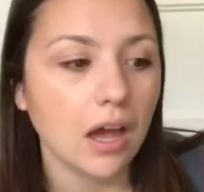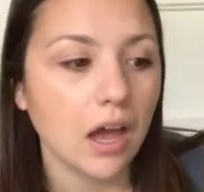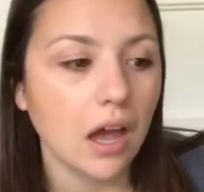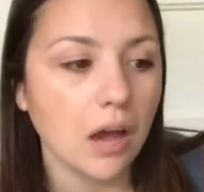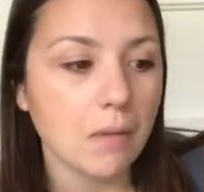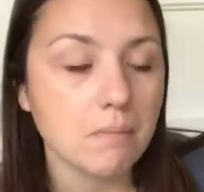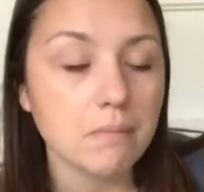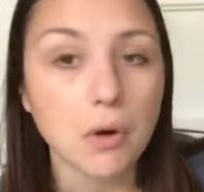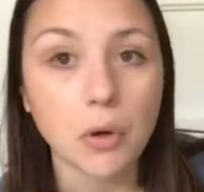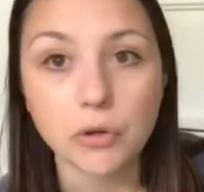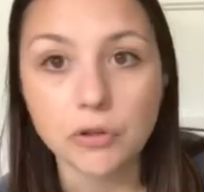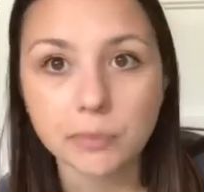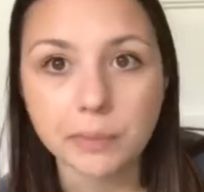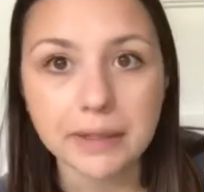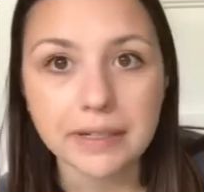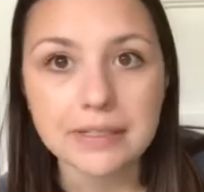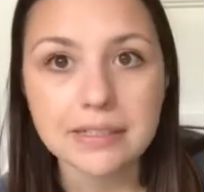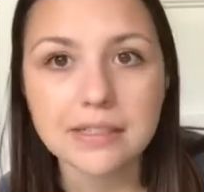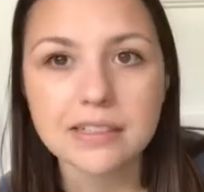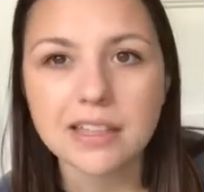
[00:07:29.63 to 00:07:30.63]
Most
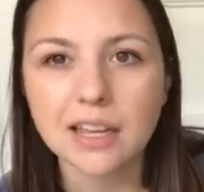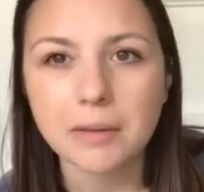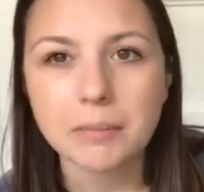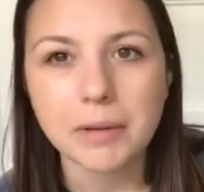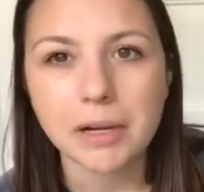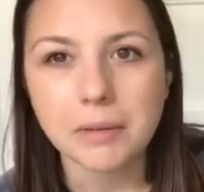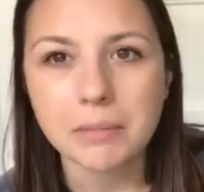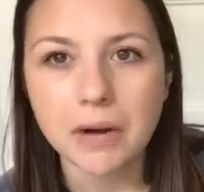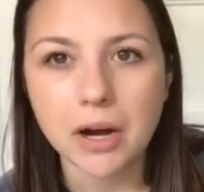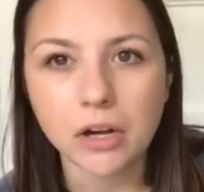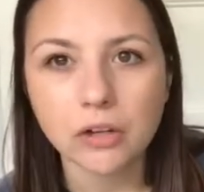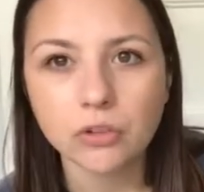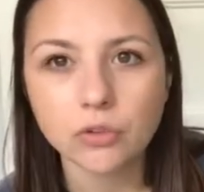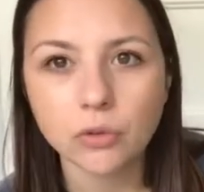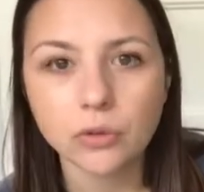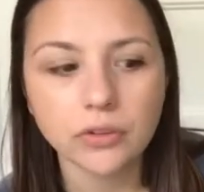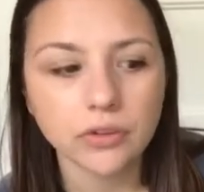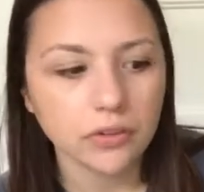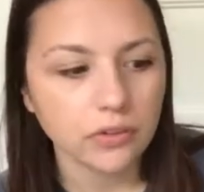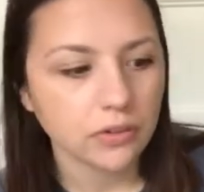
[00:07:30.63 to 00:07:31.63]
places like big box
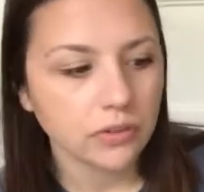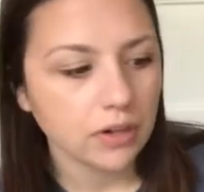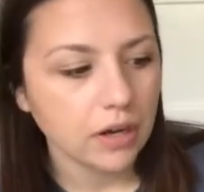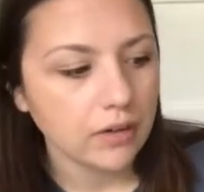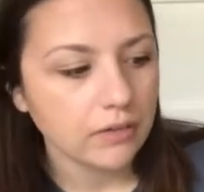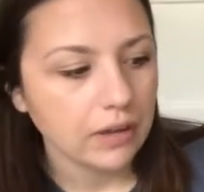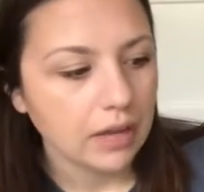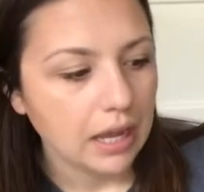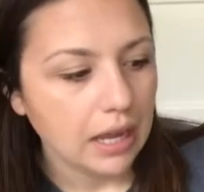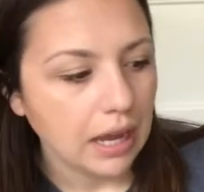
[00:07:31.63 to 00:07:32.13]
stores and stuff.